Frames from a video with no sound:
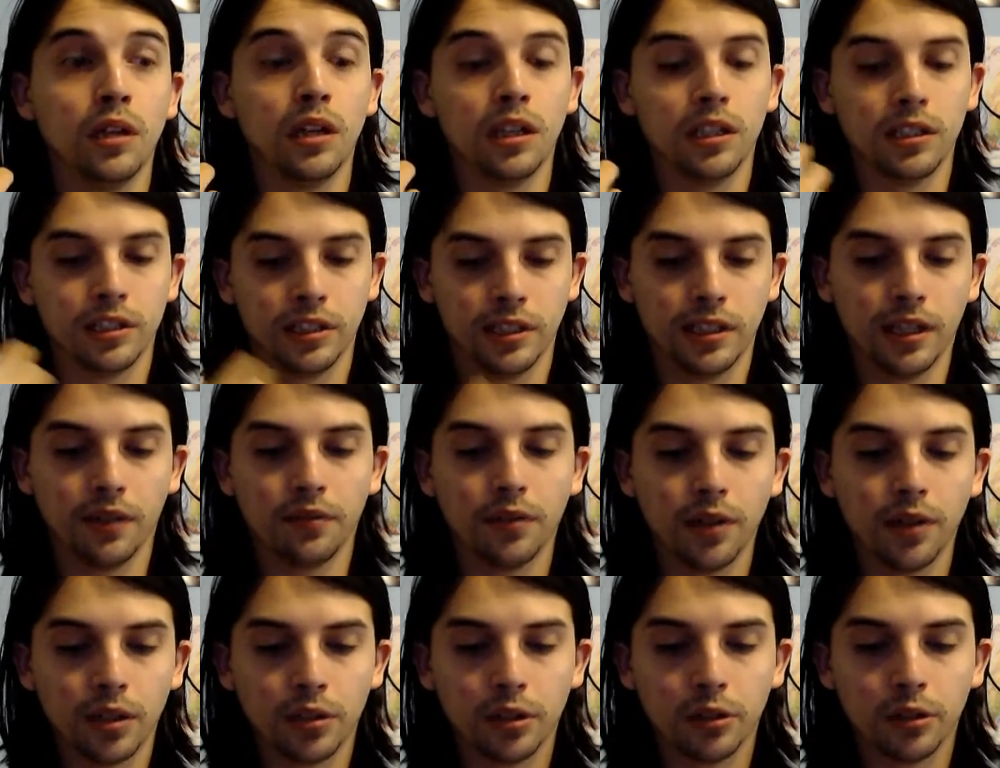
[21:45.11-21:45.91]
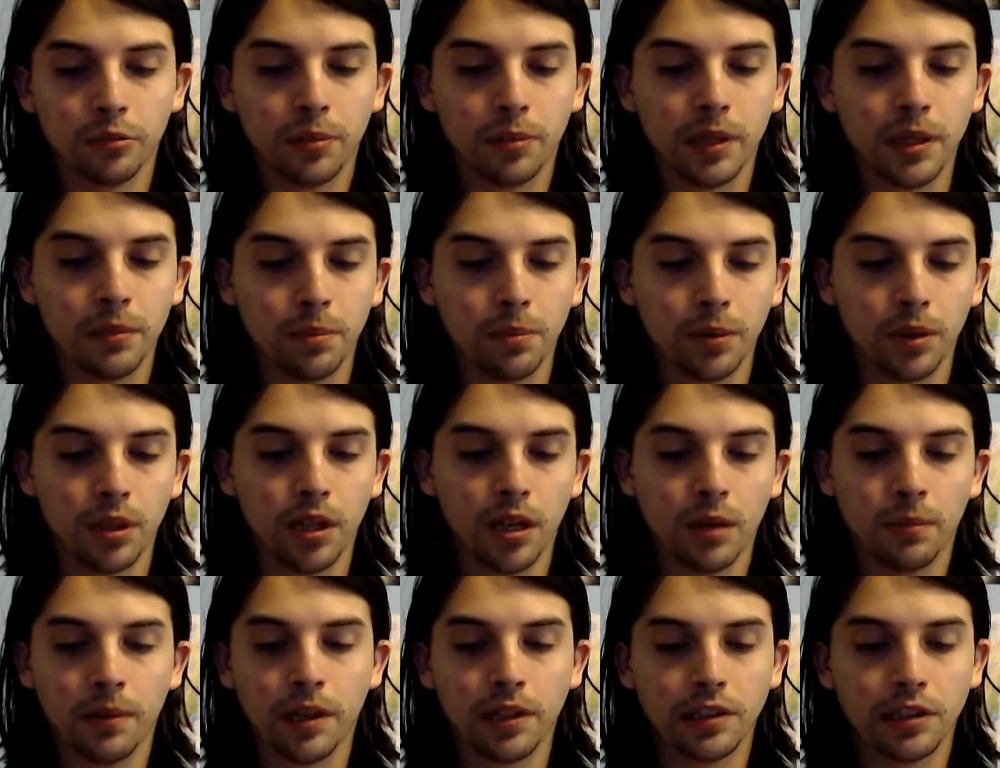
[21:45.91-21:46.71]
several other people
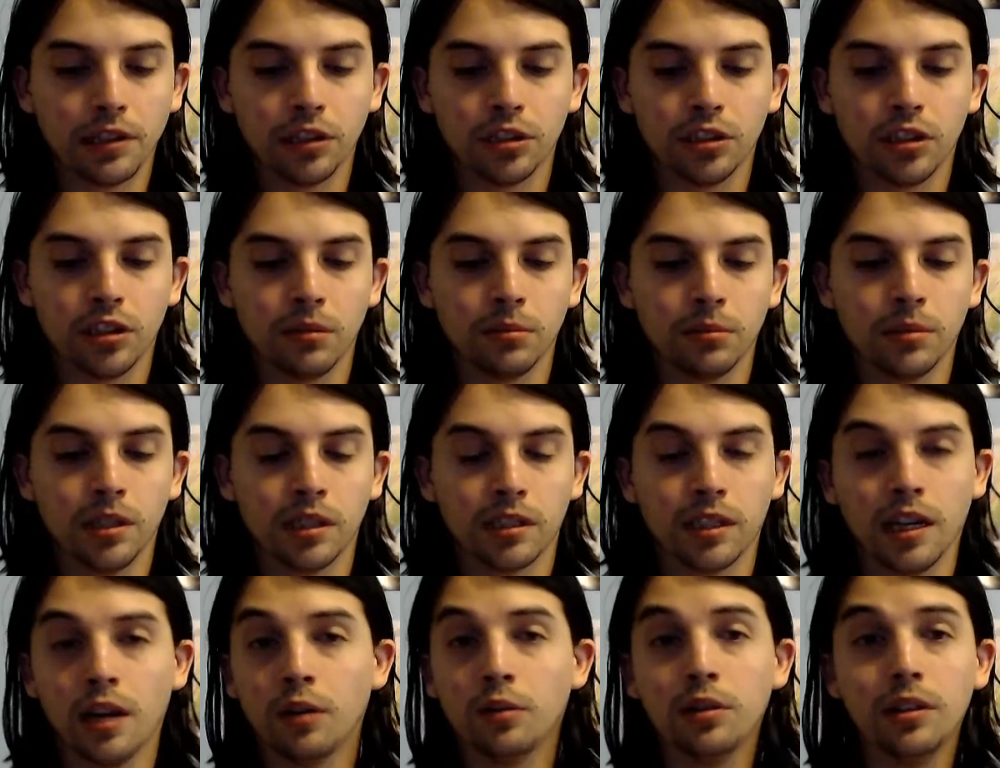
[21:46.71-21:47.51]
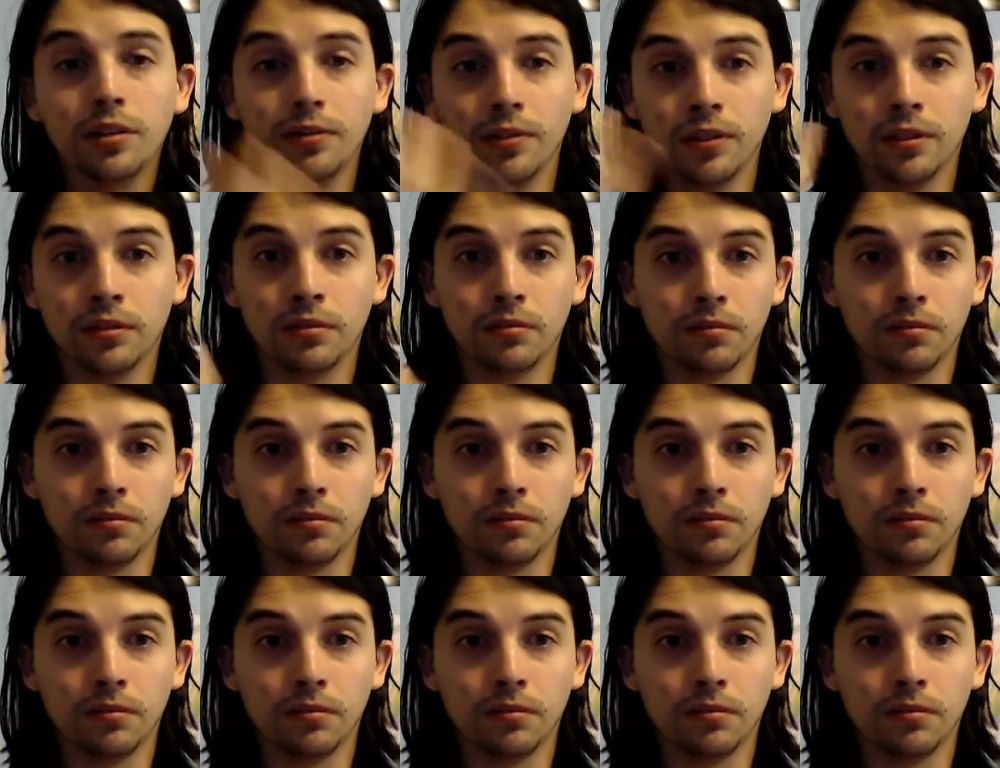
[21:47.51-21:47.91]
about this subject. I'll even